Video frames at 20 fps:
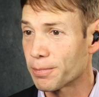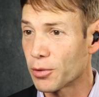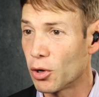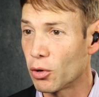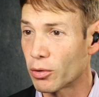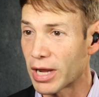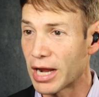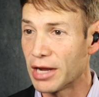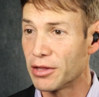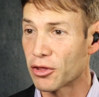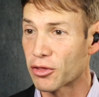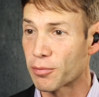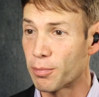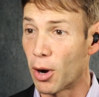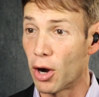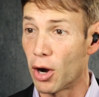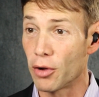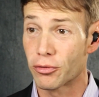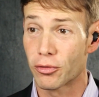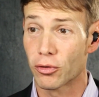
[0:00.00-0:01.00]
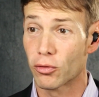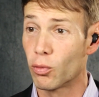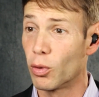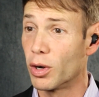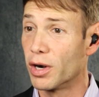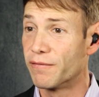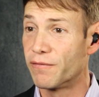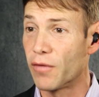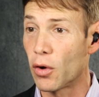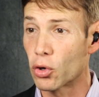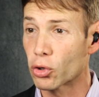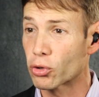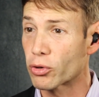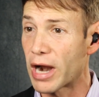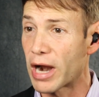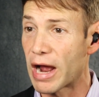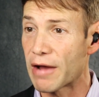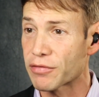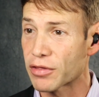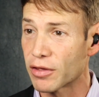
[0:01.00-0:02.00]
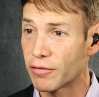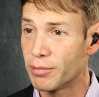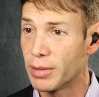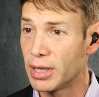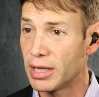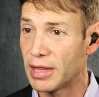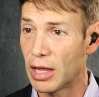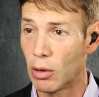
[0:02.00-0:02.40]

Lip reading: Okay, and the sponsors wanted photographs of me.